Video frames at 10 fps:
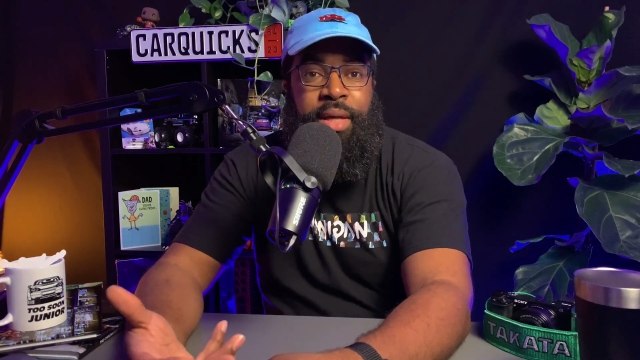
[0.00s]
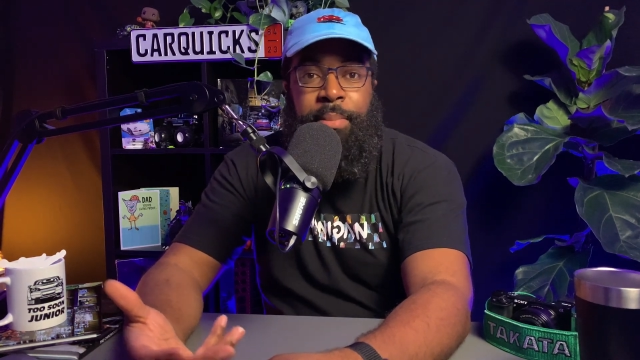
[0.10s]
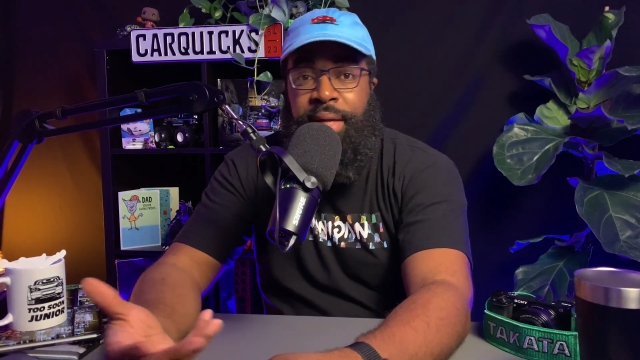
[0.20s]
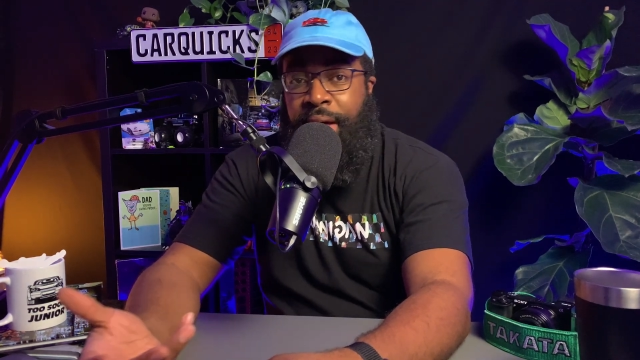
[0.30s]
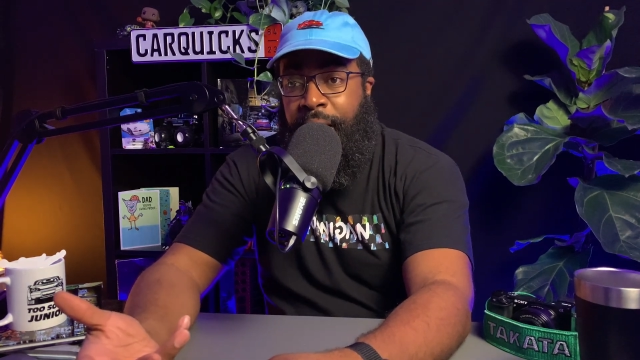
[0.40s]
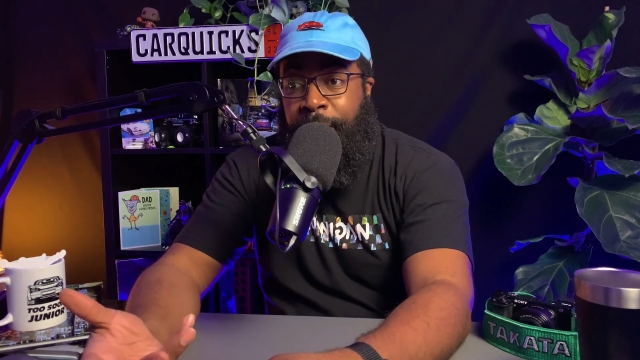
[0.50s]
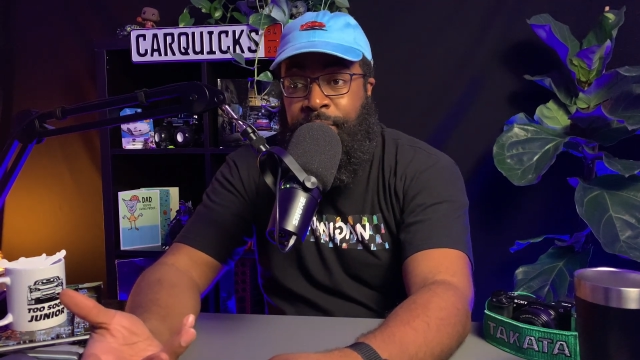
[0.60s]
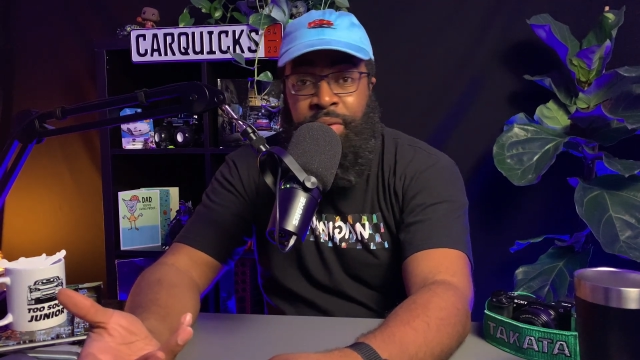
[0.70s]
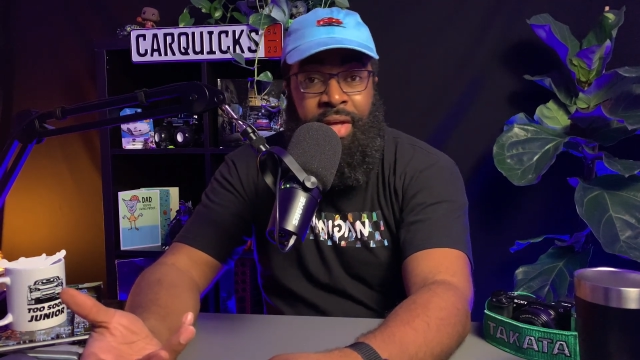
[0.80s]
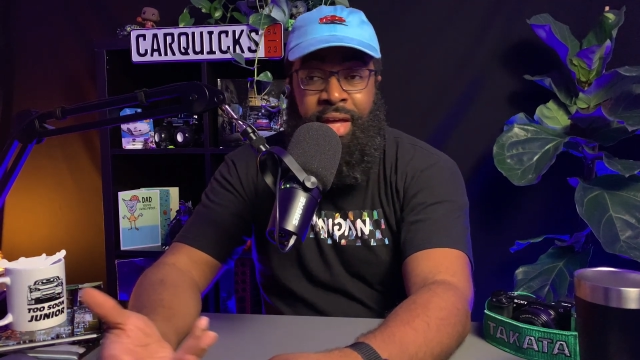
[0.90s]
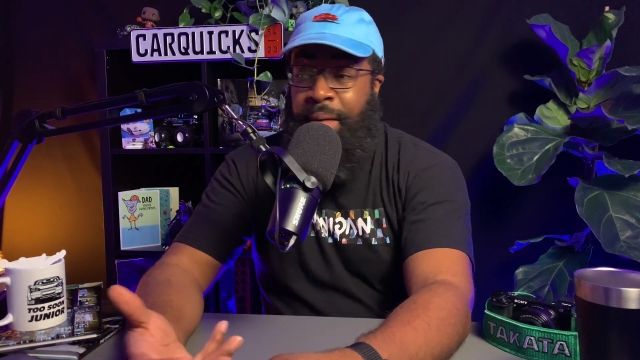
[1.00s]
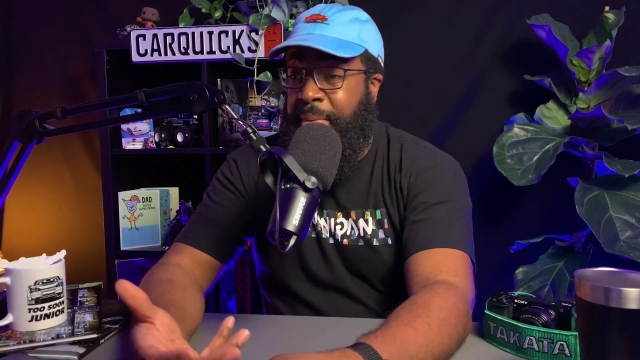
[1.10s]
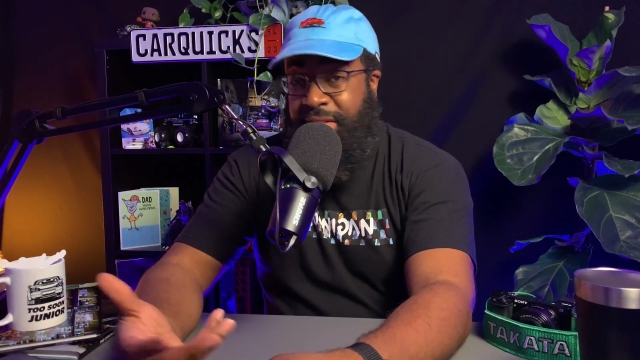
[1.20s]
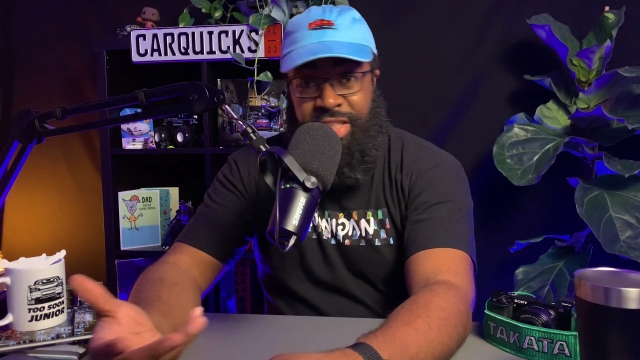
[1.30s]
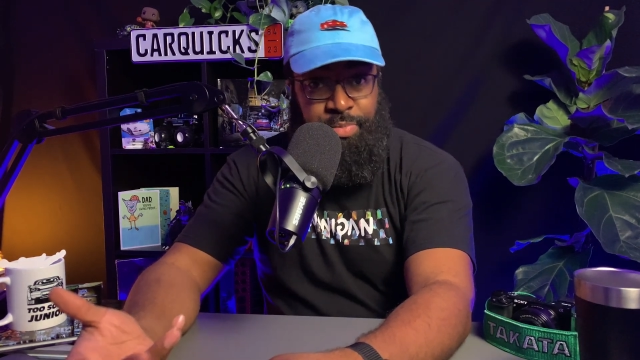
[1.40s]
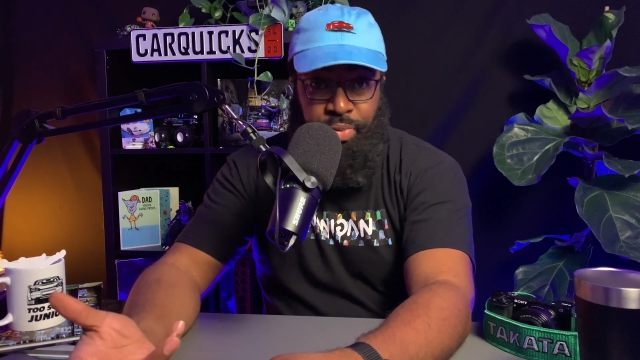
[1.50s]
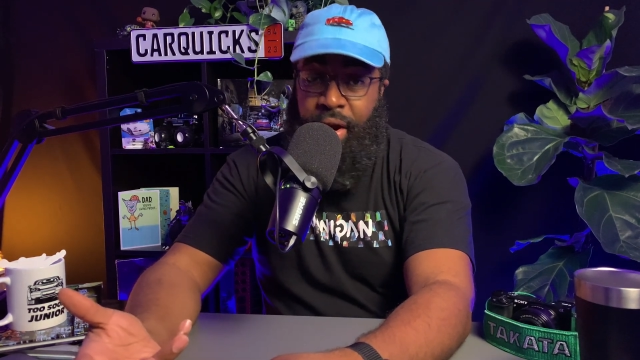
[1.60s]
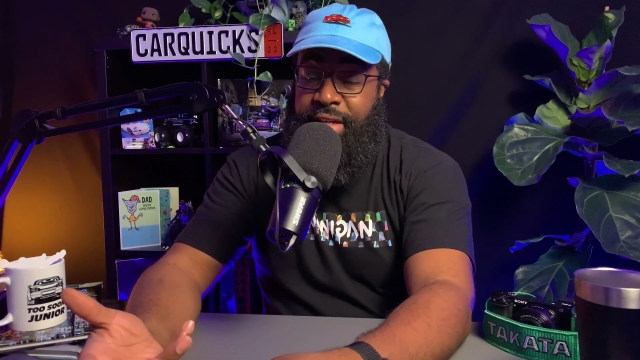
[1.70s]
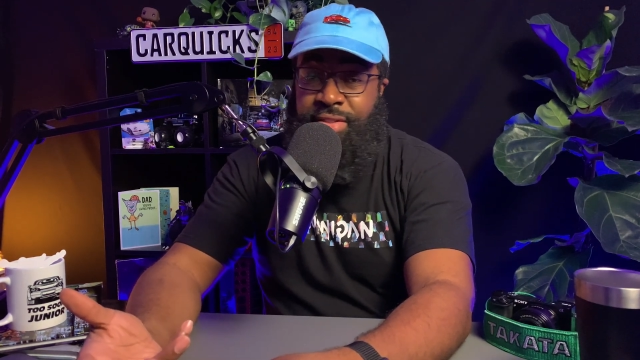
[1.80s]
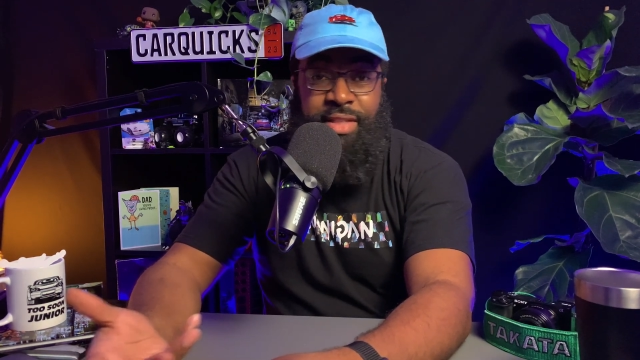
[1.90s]
can become. But these
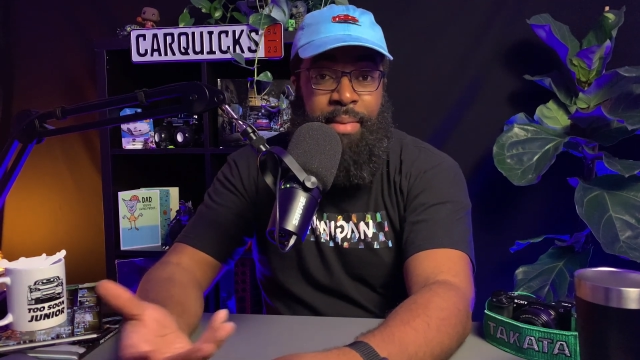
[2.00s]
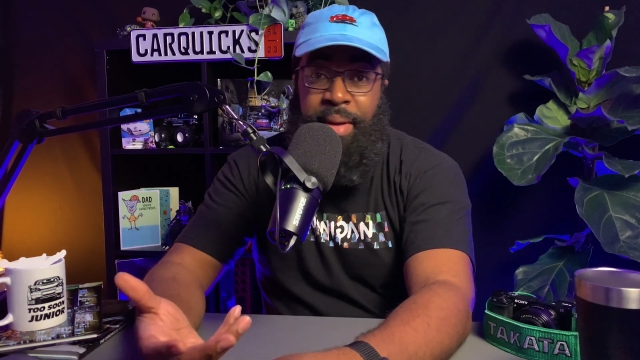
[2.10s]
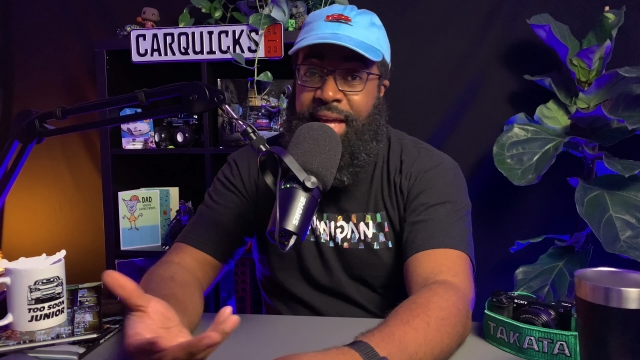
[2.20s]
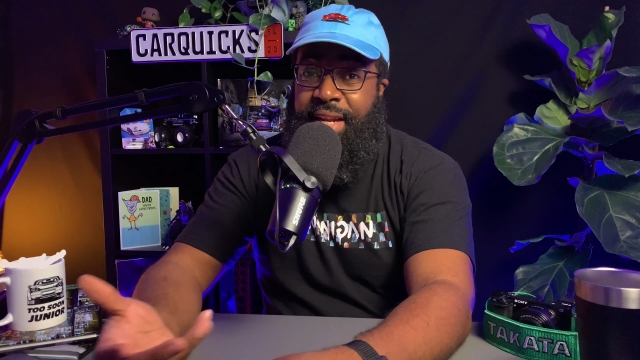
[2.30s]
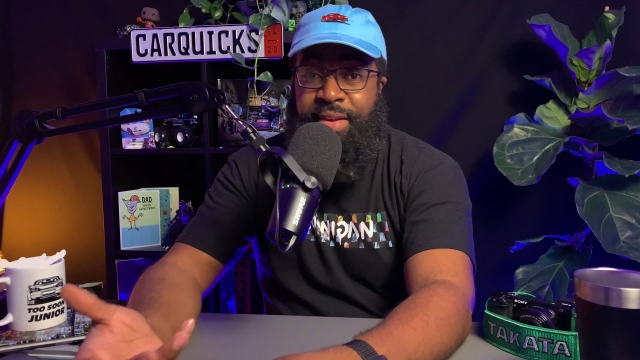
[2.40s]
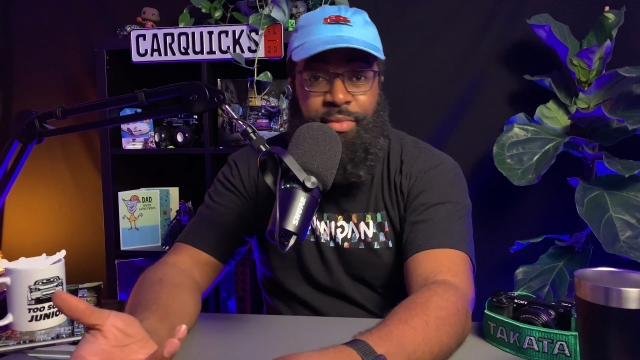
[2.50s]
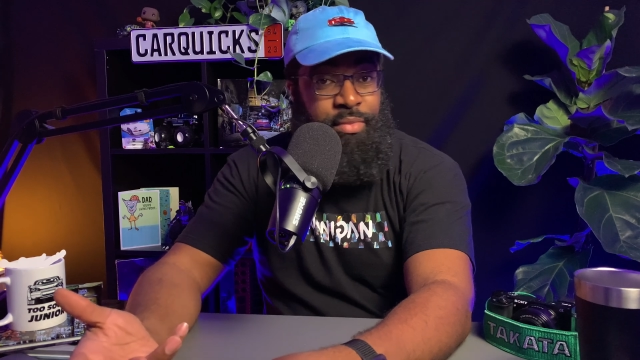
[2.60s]
prices ain't making it